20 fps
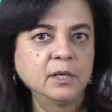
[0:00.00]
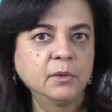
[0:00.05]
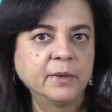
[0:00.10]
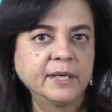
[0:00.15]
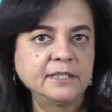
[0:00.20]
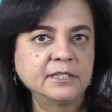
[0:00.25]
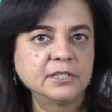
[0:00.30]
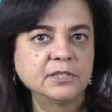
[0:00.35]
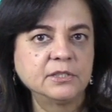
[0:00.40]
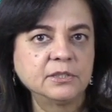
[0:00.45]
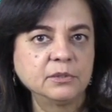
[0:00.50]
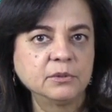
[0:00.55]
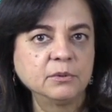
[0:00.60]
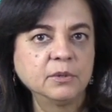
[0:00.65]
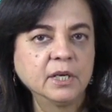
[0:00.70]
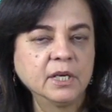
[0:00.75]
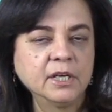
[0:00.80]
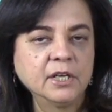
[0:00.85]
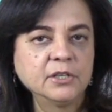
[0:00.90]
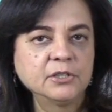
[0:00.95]
going to
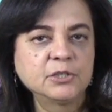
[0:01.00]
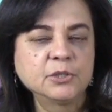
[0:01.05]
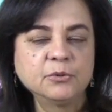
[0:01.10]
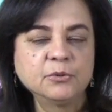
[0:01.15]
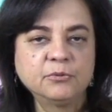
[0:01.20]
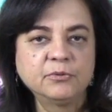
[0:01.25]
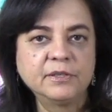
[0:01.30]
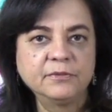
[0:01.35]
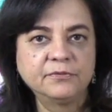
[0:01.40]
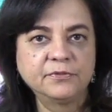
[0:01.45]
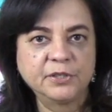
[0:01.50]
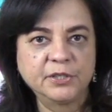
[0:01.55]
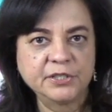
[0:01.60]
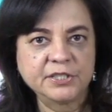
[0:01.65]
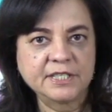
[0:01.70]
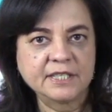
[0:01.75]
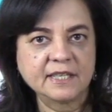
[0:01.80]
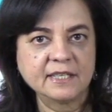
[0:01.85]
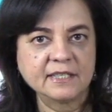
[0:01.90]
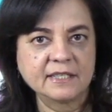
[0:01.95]
do to
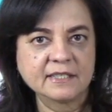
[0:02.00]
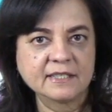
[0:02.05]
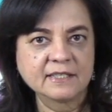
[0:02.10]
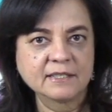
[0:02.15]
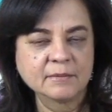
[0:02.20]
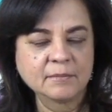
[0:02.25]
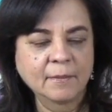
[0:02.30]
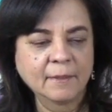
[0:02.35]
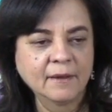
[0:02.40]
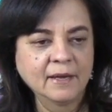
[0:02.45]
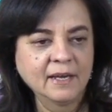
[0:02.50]
reverse this.